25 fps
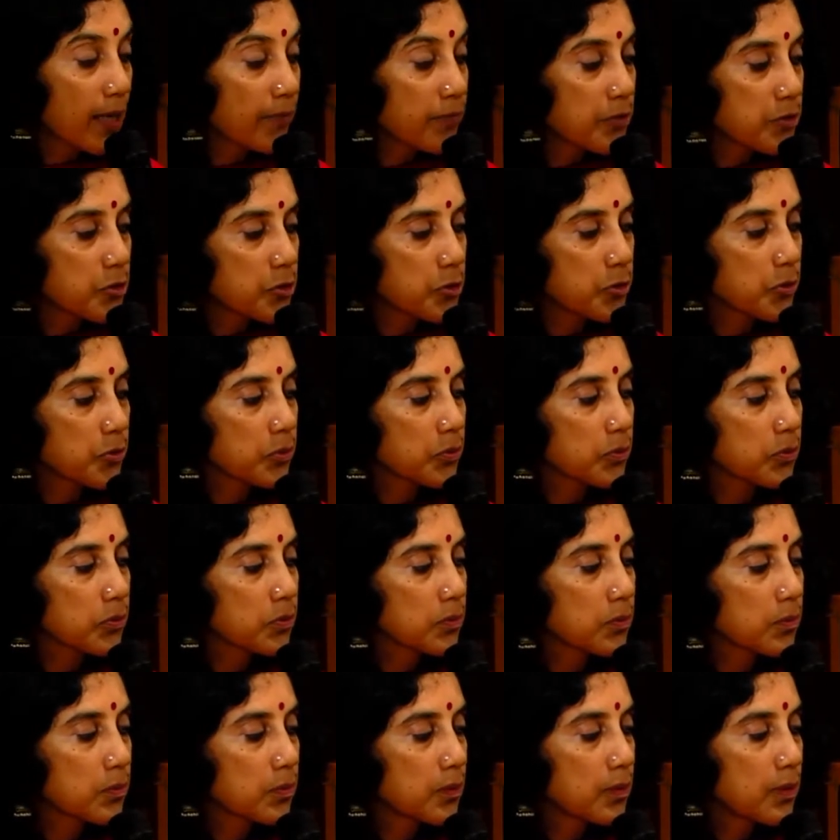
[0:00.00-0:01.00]
haven't you?
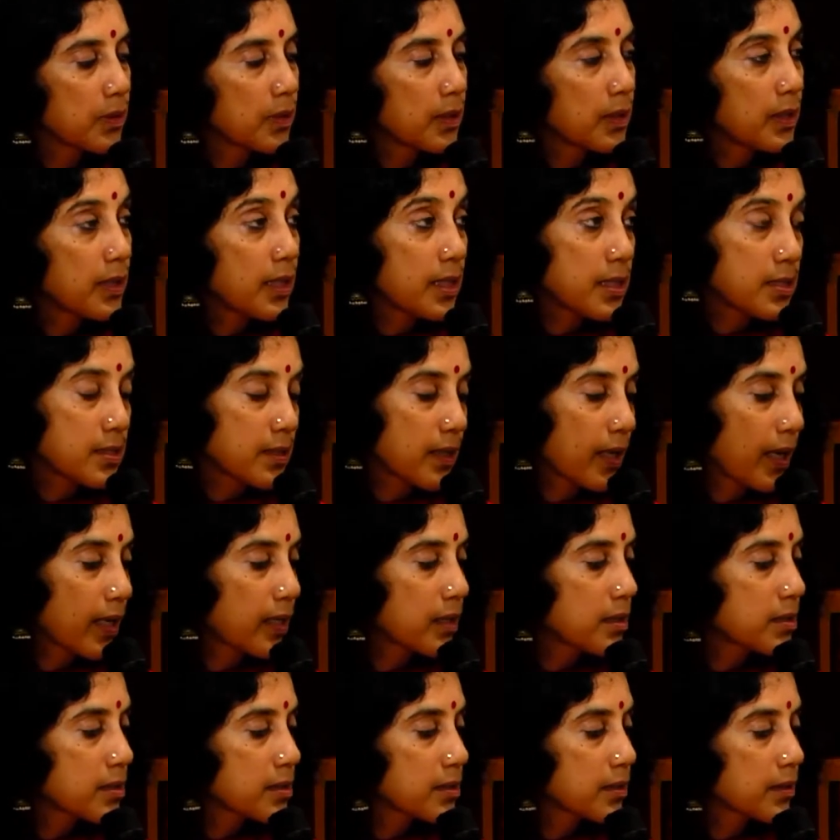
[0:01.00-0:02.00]
He's
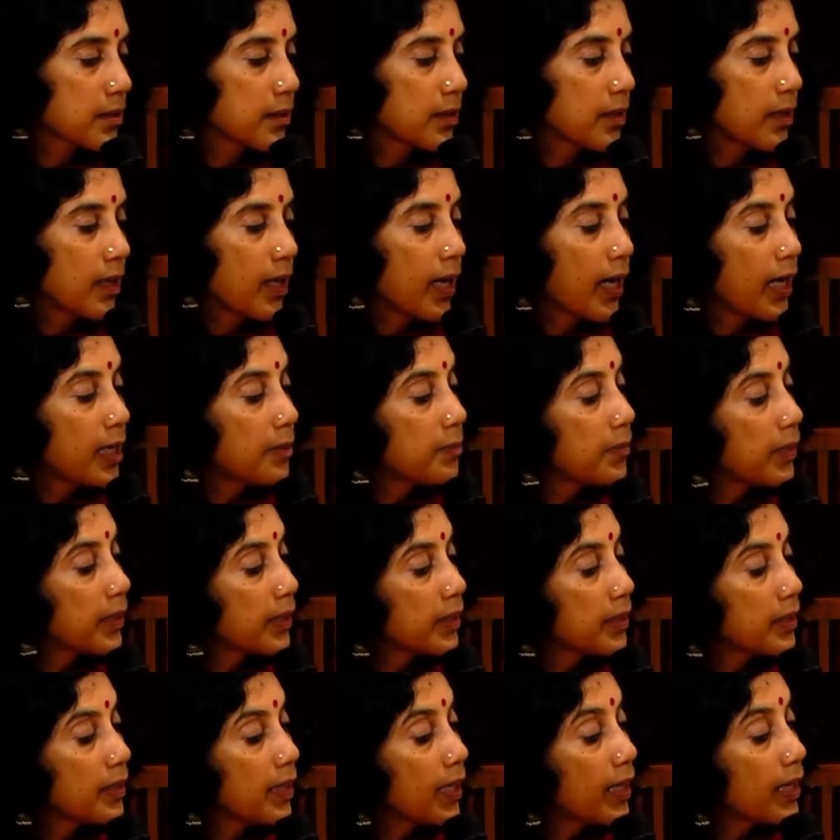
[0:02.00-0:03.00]
right. I'll
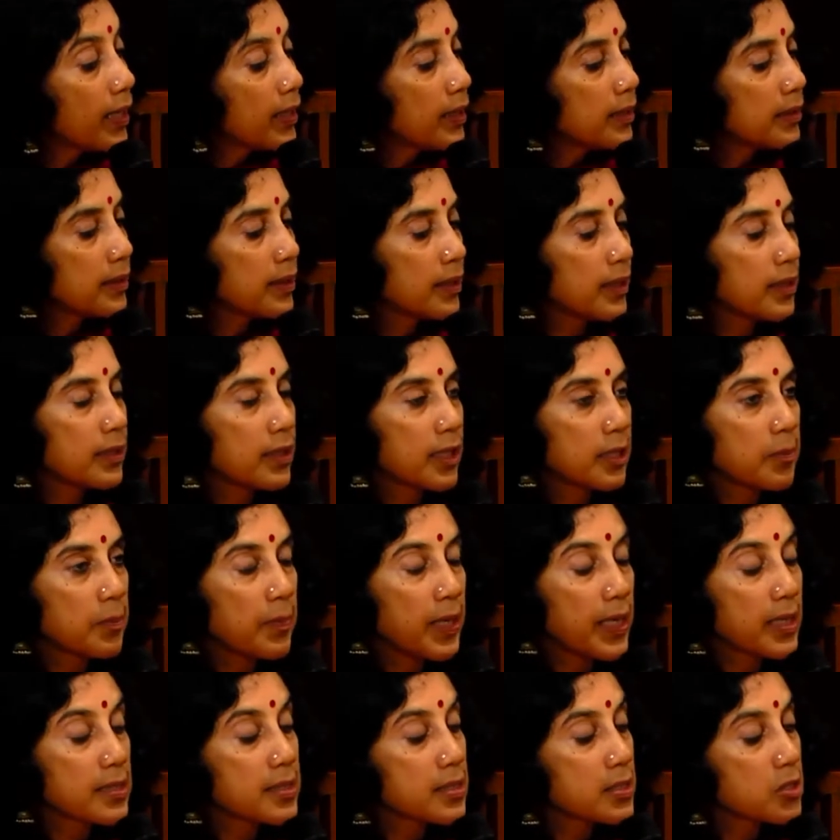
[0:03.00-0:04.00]
bury anything that
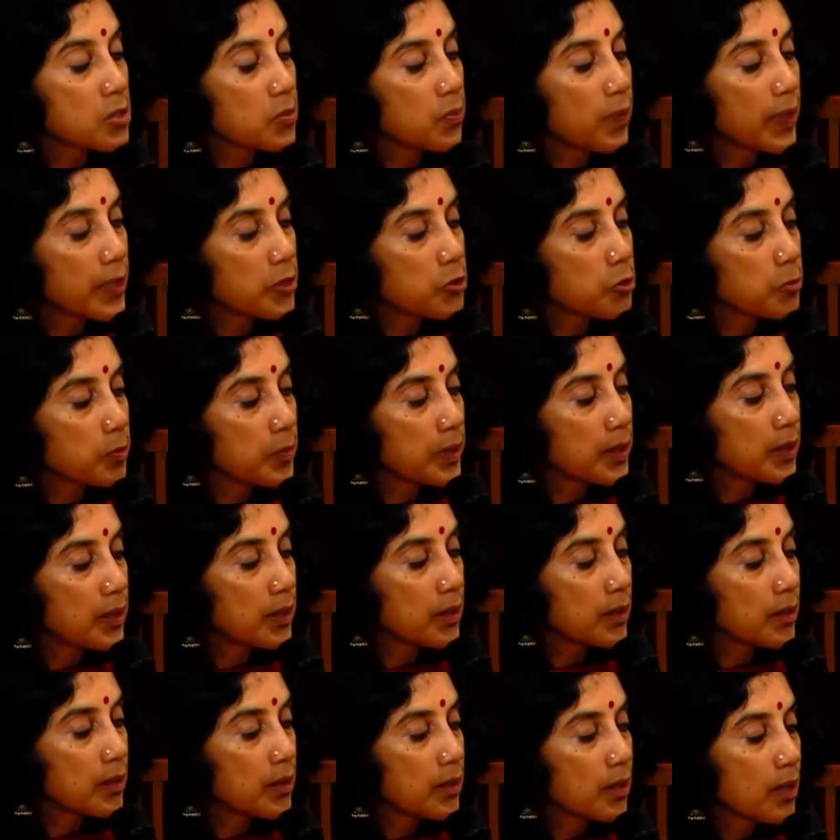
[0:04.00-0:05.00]
makes its way to
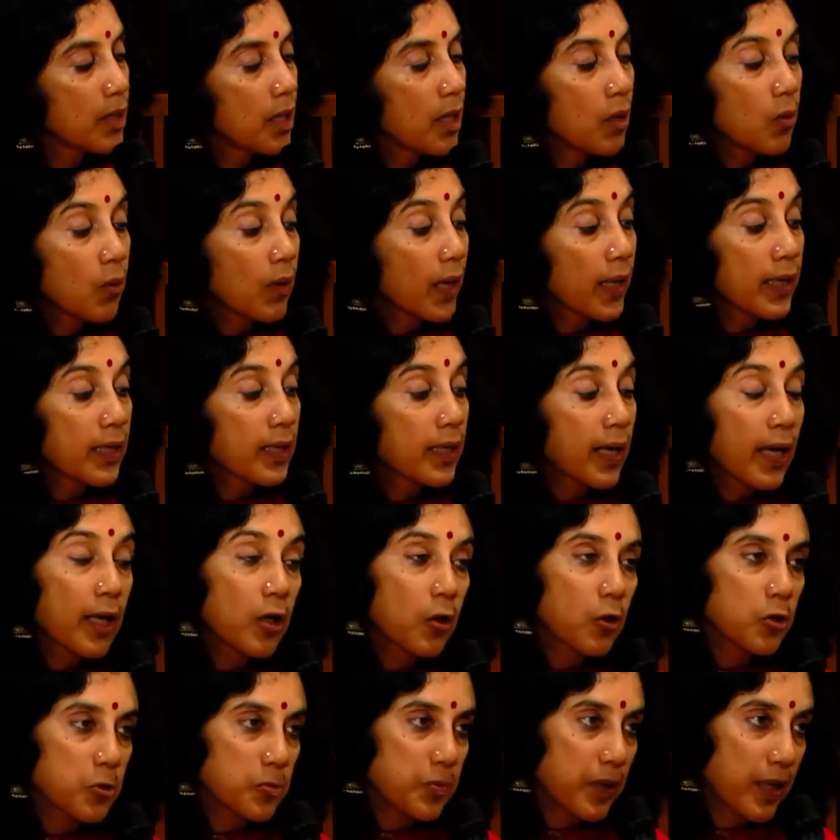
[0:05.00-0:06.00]
me. What I
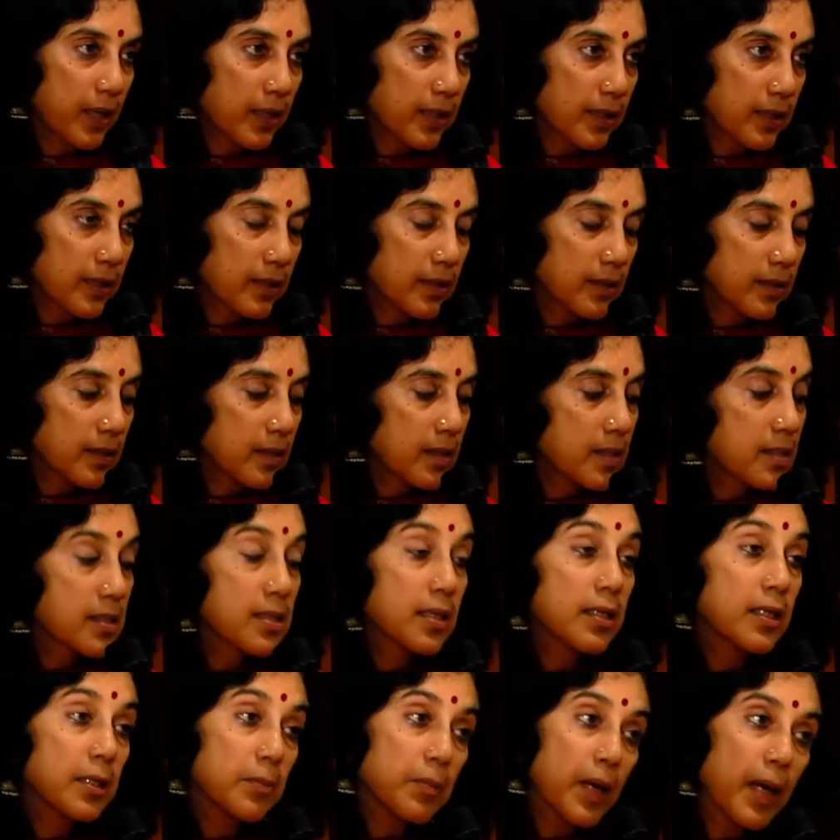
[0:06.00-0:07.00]
cannot bury is
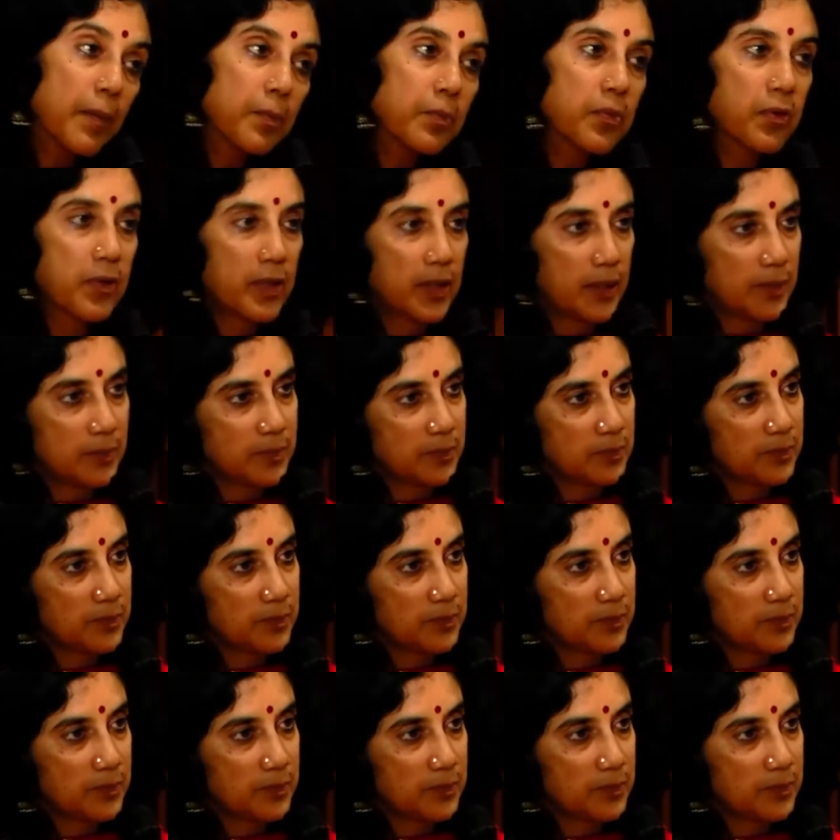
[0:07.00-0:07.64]
the remembered.